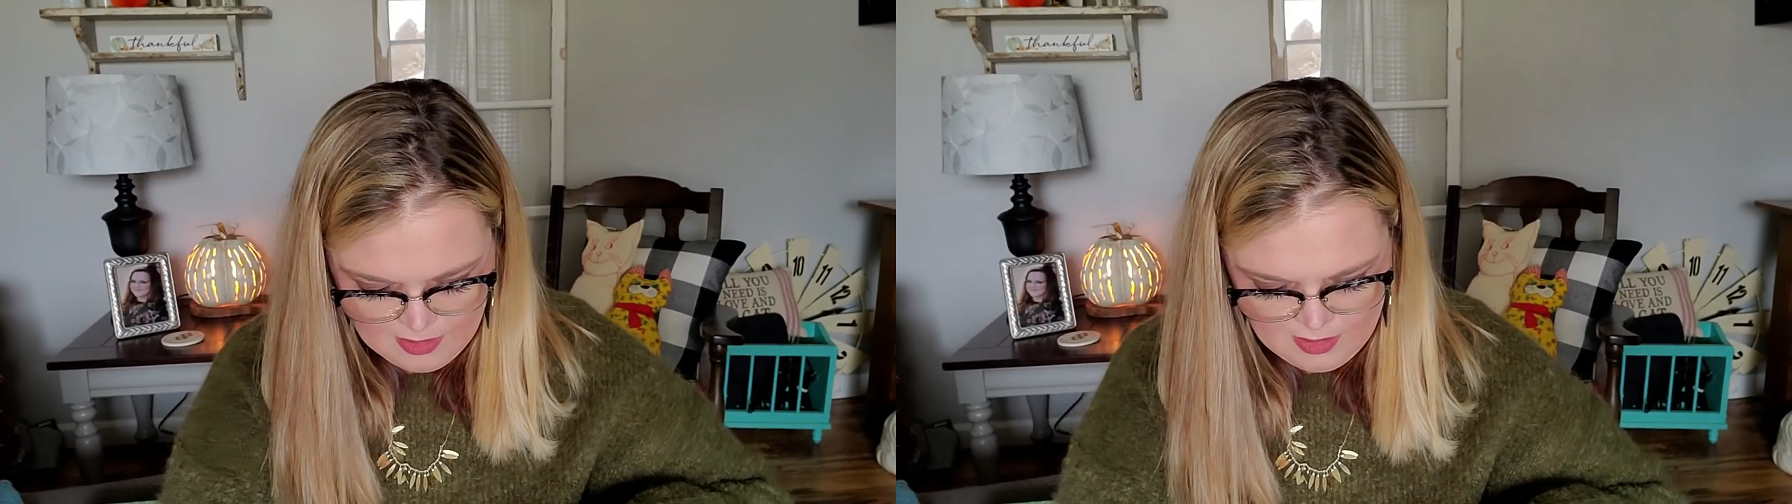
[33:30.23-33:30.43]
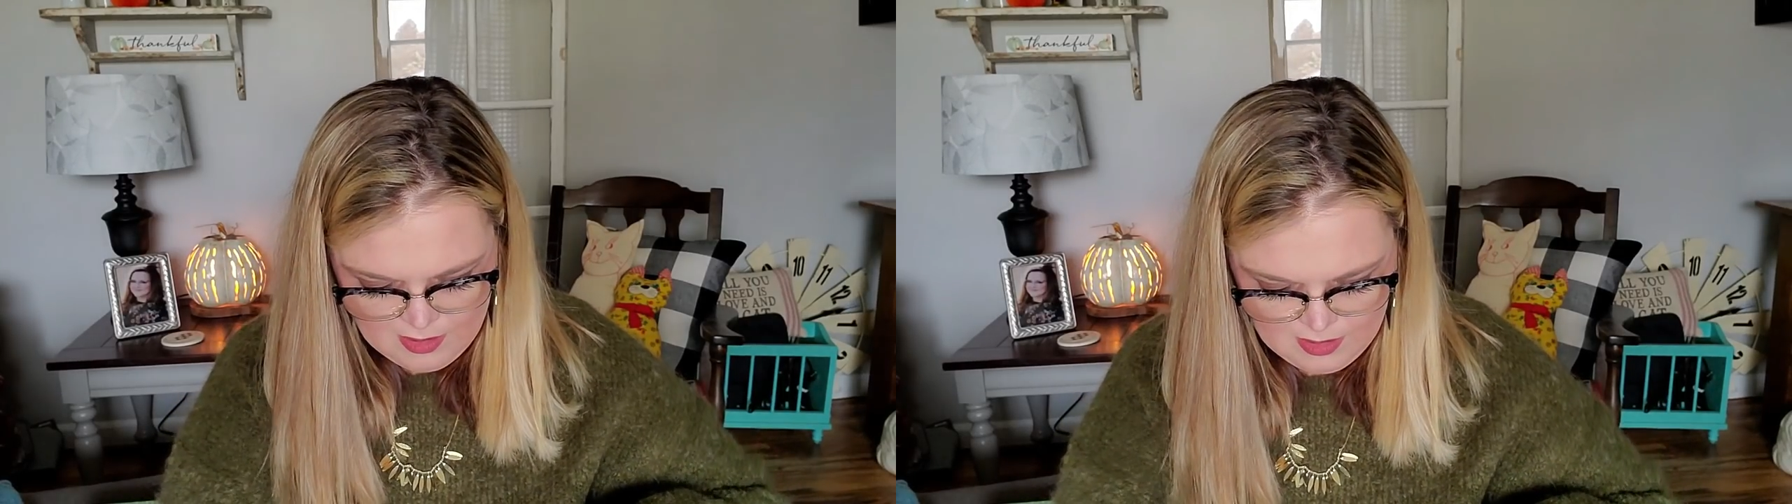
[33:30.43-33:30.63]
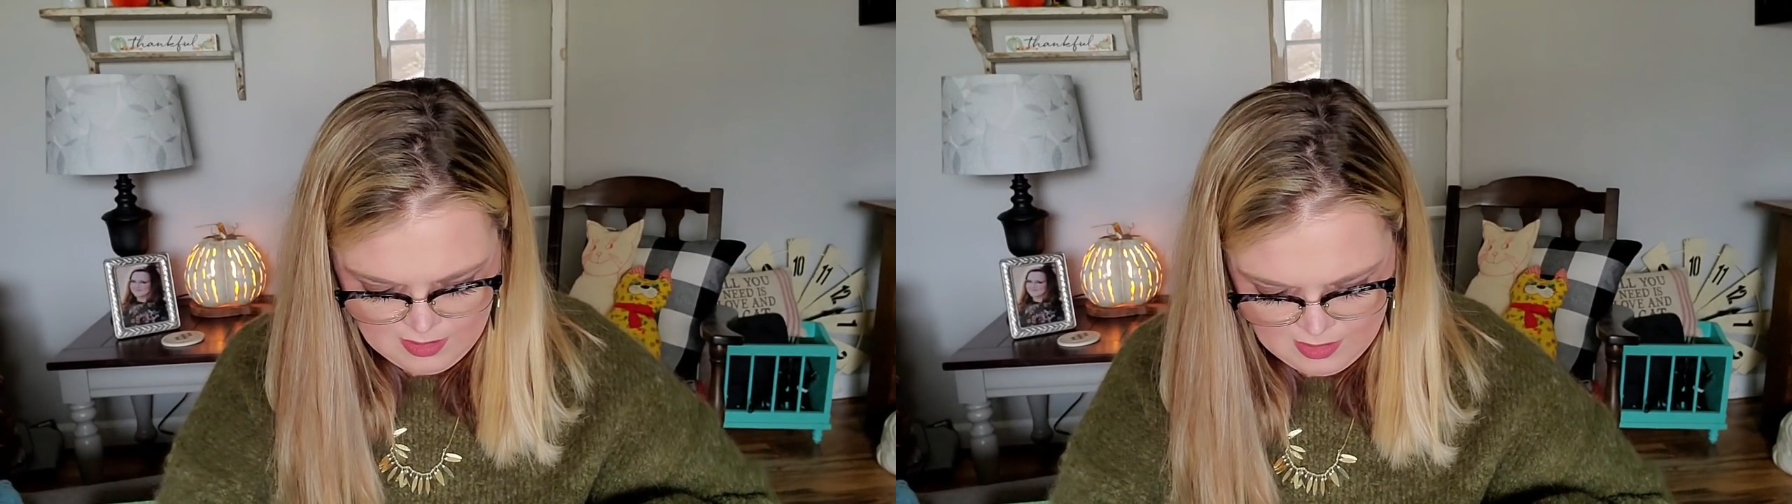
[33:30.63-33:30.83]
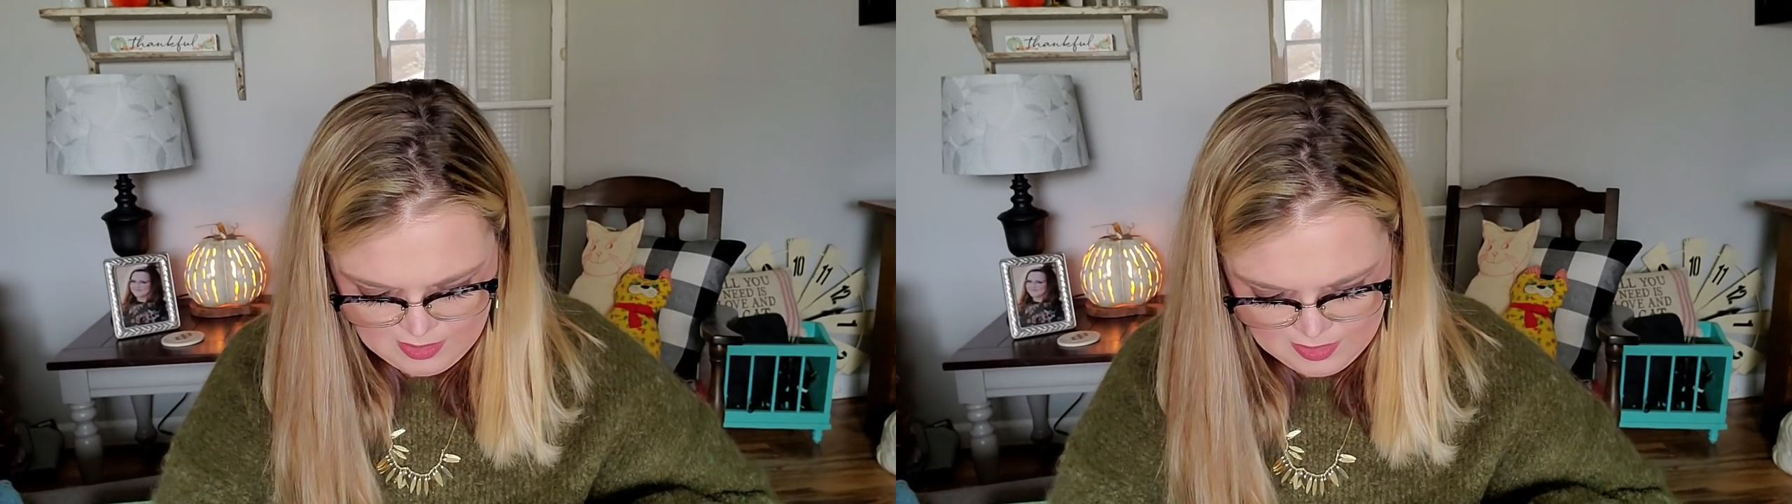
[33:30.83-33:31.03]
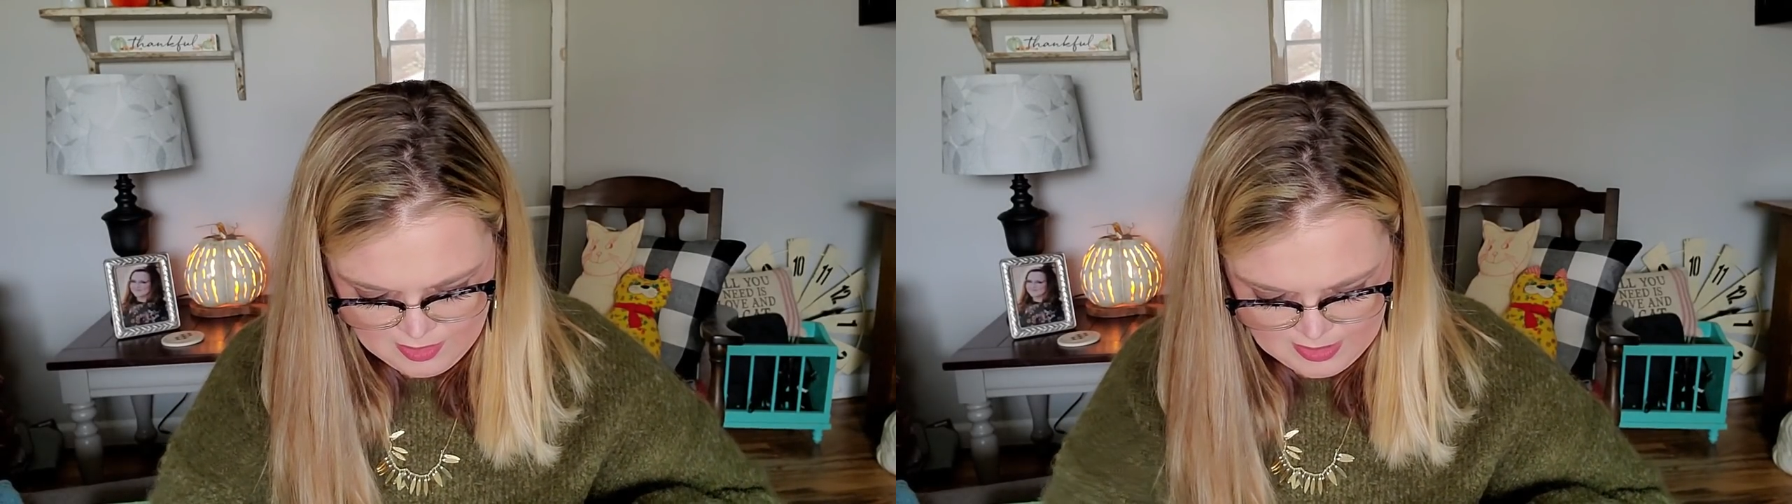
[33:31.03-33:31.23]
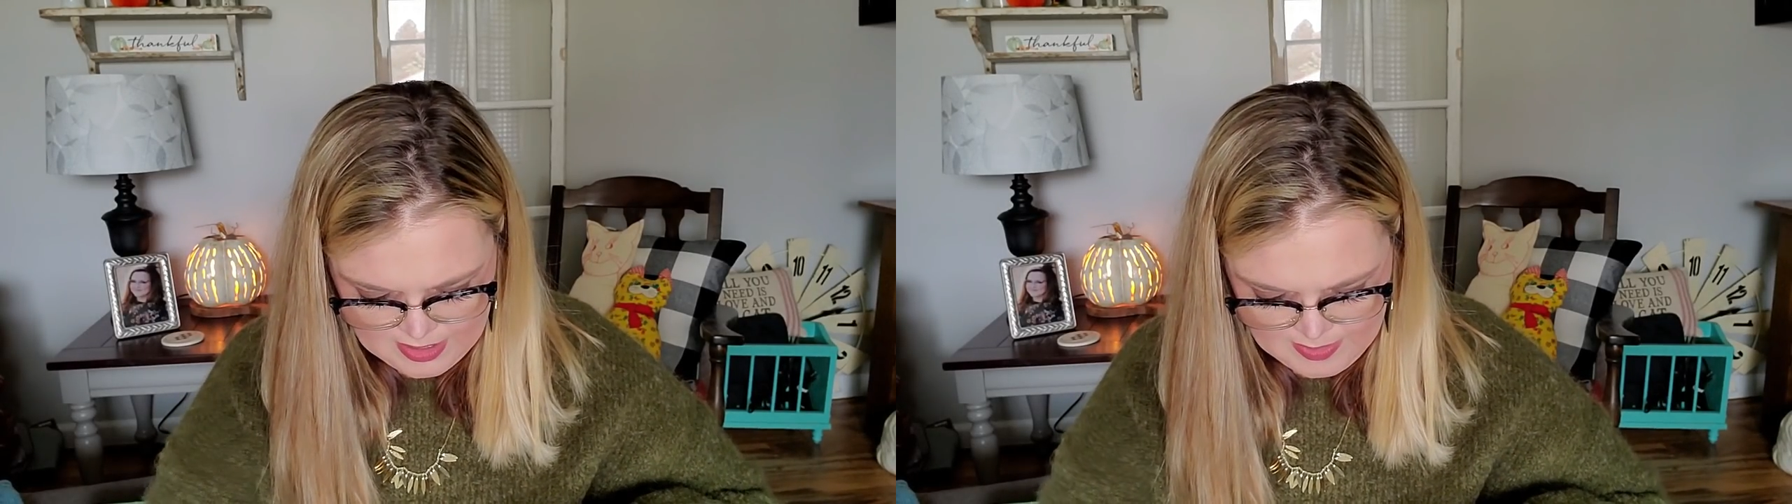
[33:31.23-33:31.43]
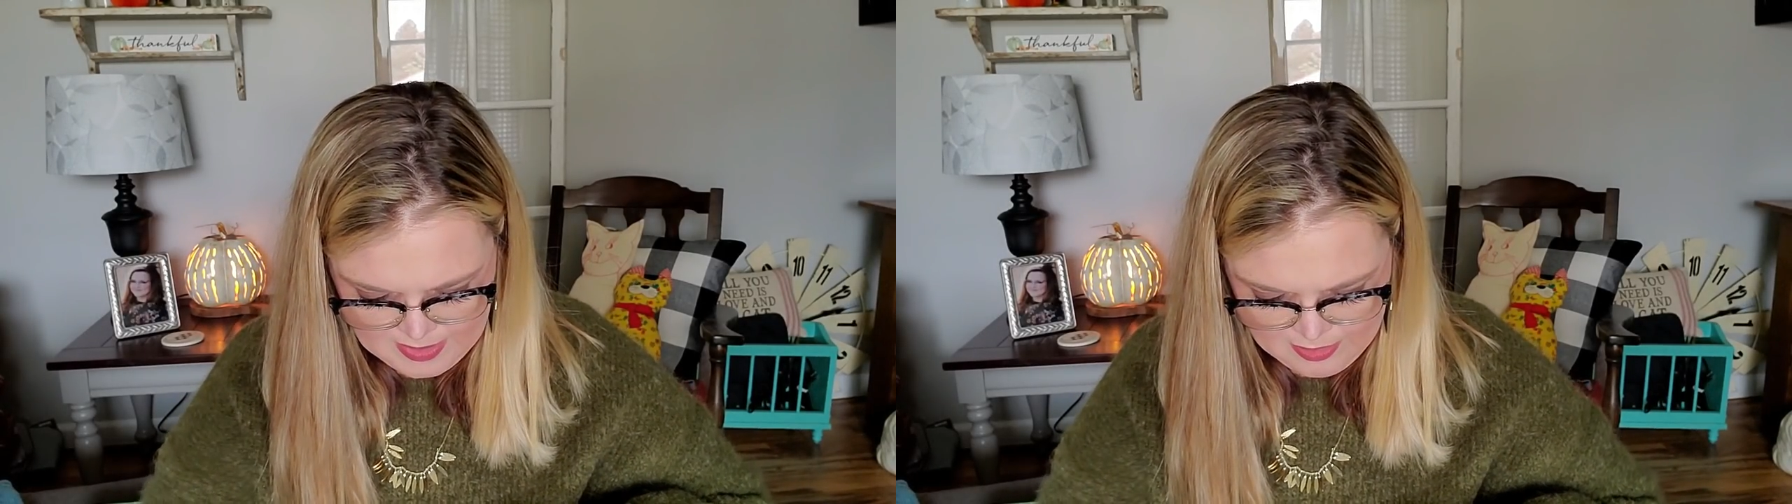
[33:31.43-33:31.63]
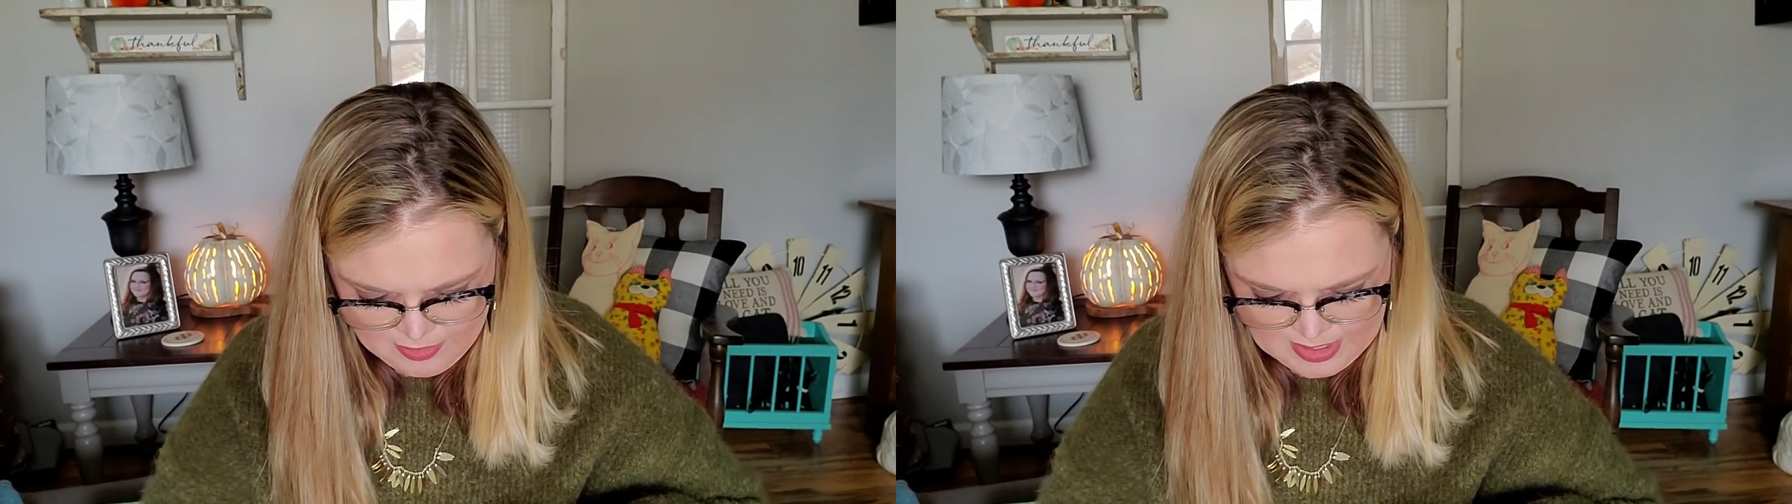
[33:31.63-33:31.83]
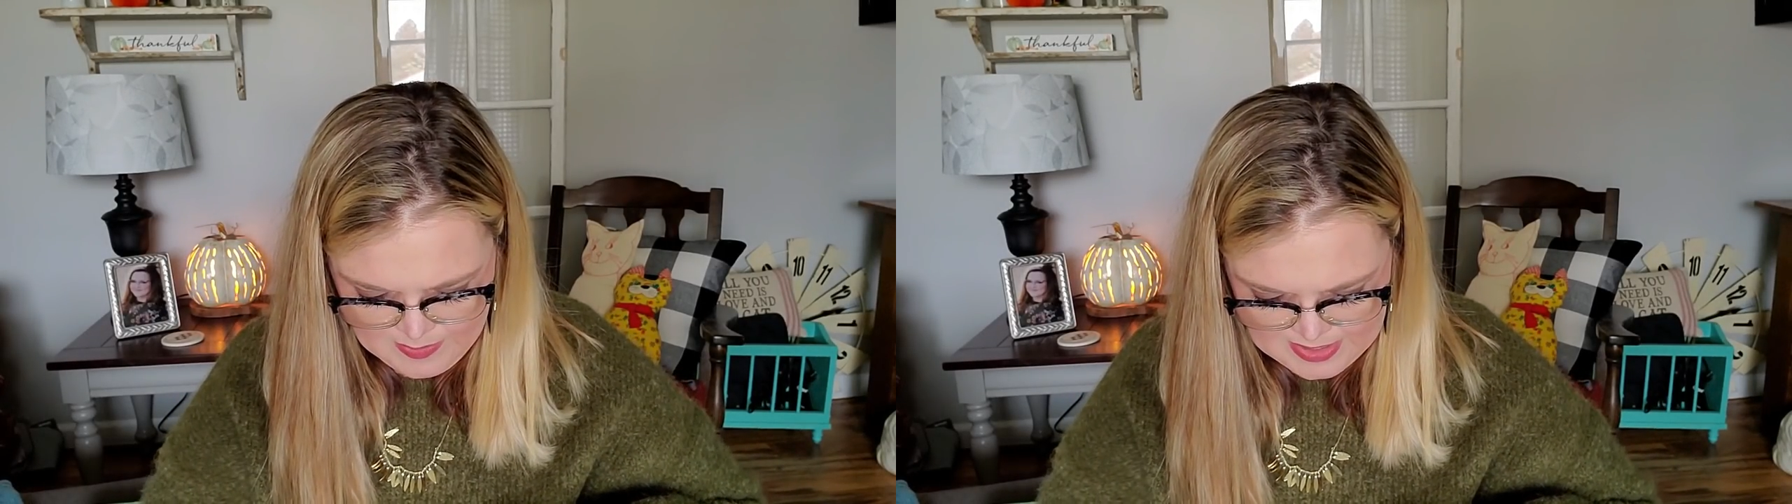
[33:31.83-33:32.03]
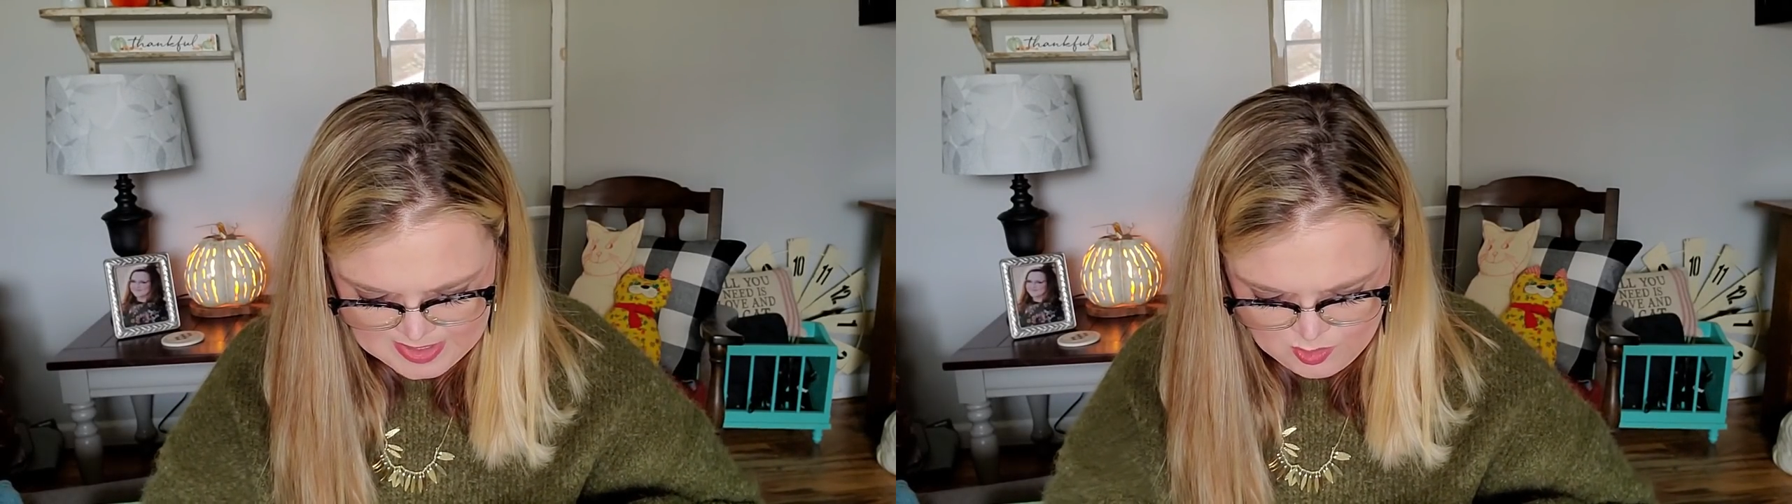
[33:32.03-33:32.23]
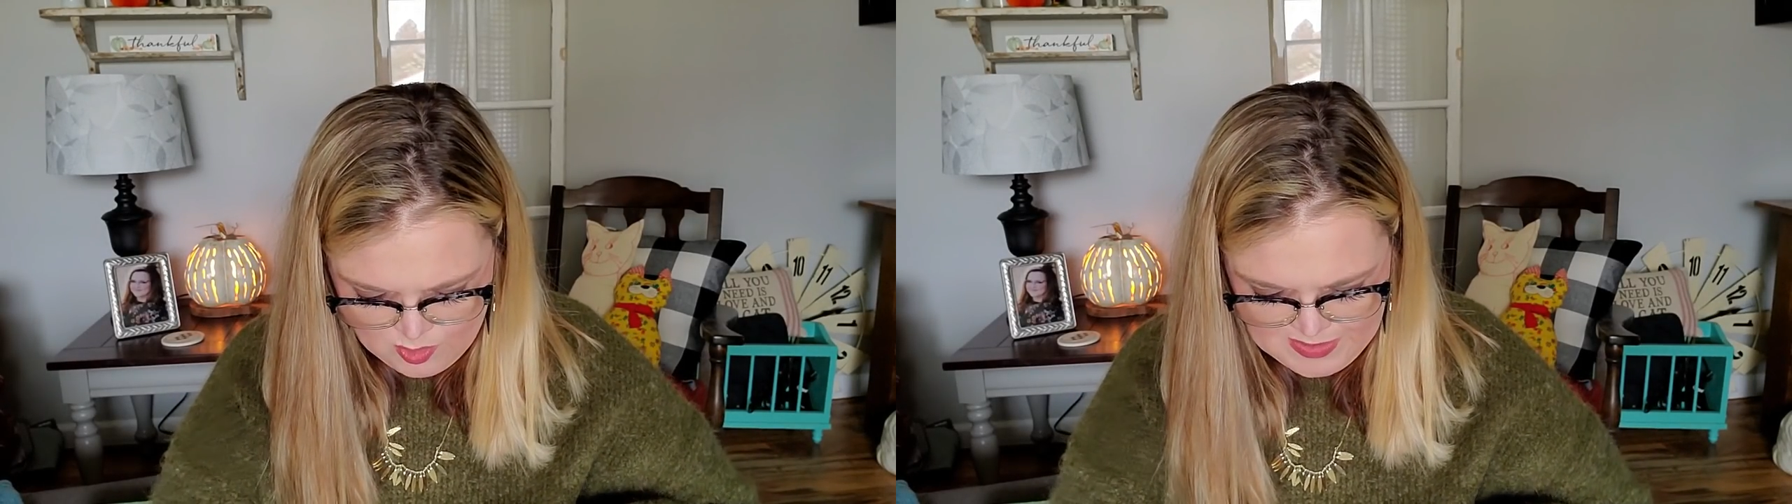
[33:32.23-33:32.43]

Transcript: on, uh, on her in her eBay store,